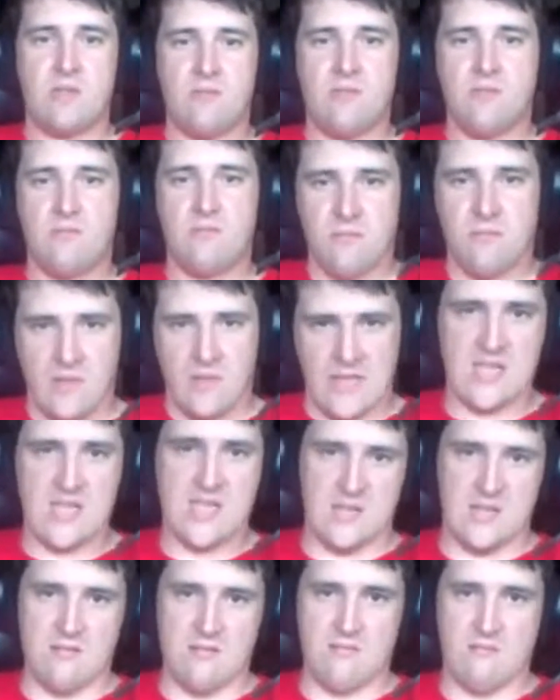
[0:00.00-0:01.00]

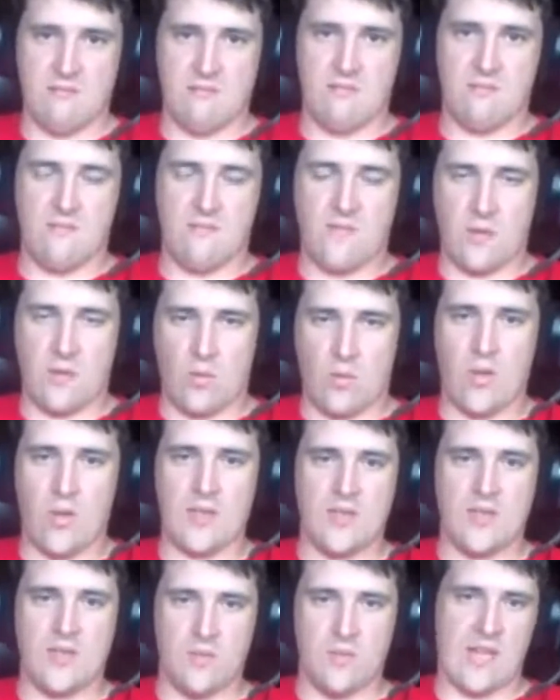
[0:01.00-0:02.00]
listen, for
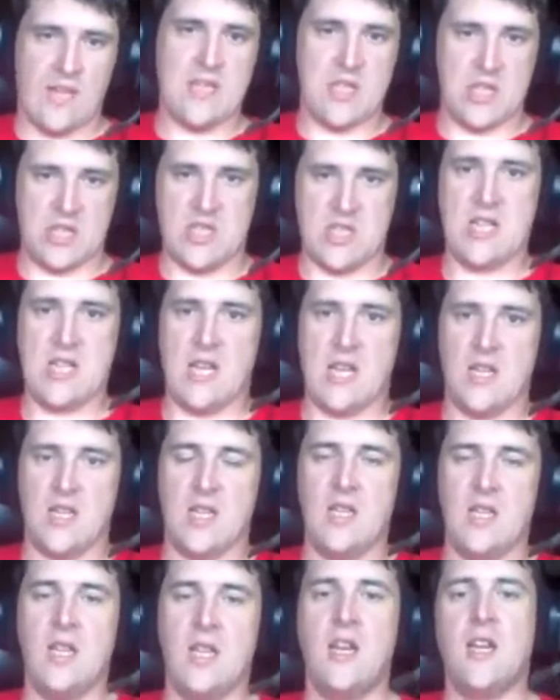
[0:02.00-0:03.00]
once, what I just said,
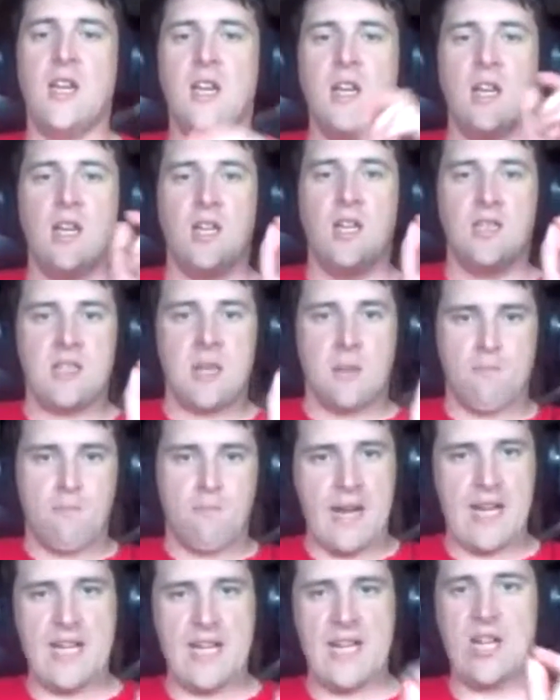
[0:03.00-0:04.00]

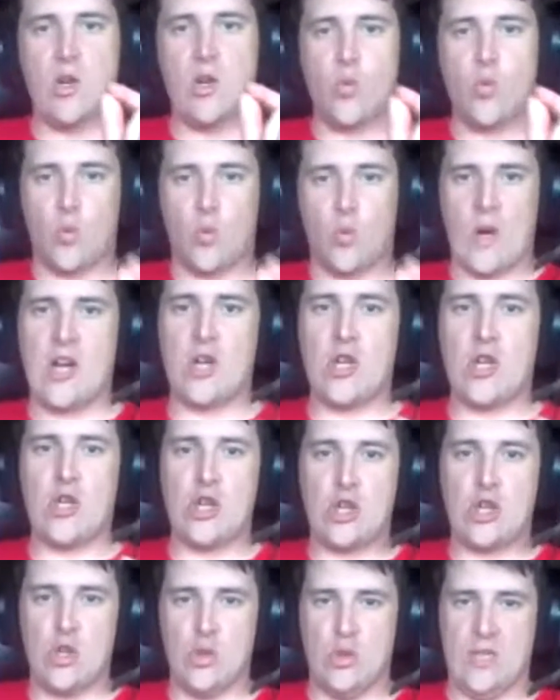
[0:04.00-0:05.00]
depending where
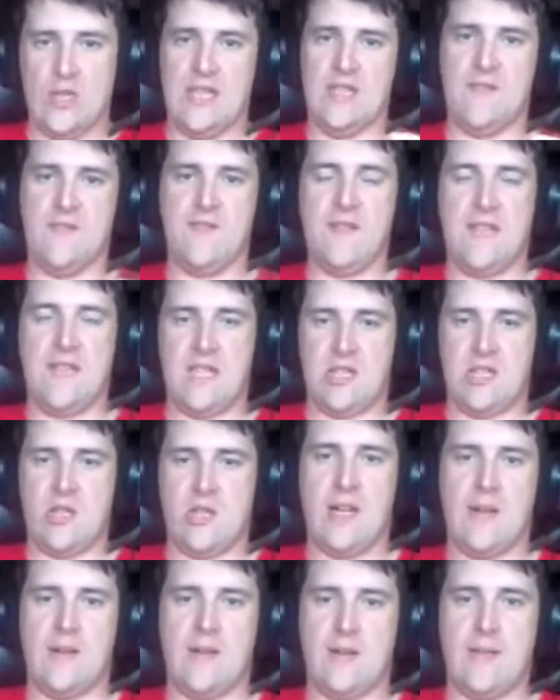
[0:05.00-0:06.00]
you live in your
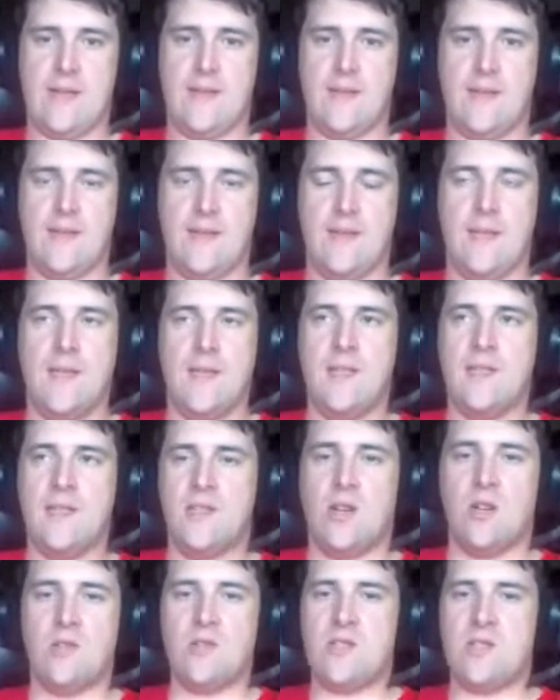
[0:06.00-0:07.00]
area.
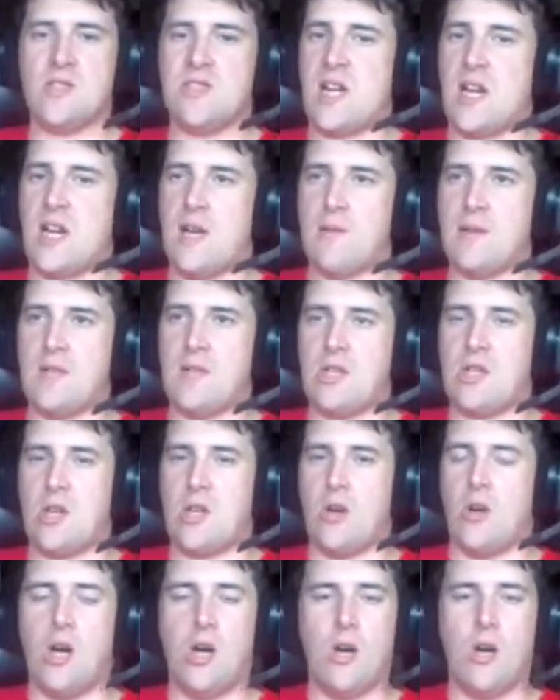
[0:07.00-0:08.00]
Don't just comment and go,
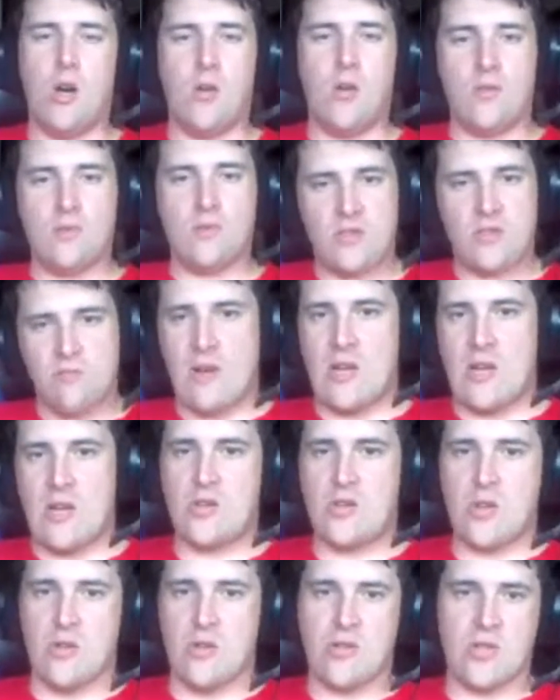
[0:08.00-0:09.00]
"Oh,
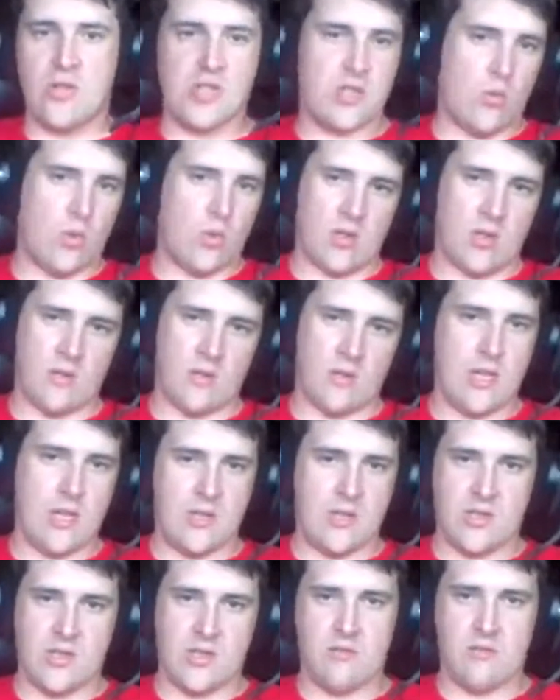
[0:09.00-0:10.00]
Metro doesn't work in my
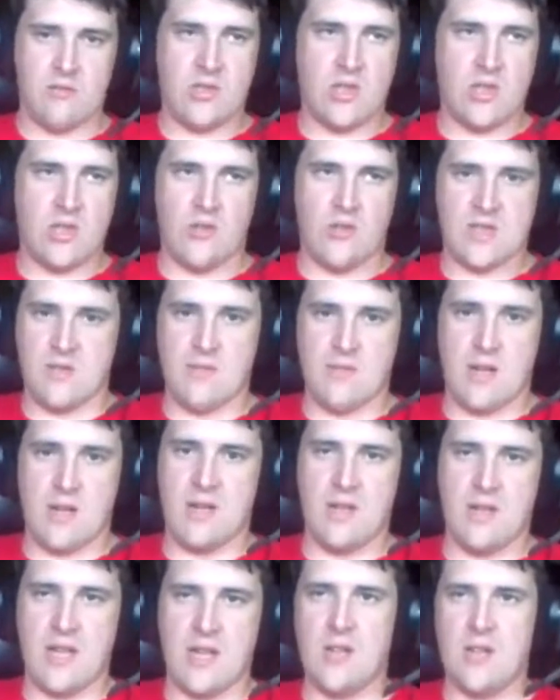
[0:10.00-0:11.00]
service in my area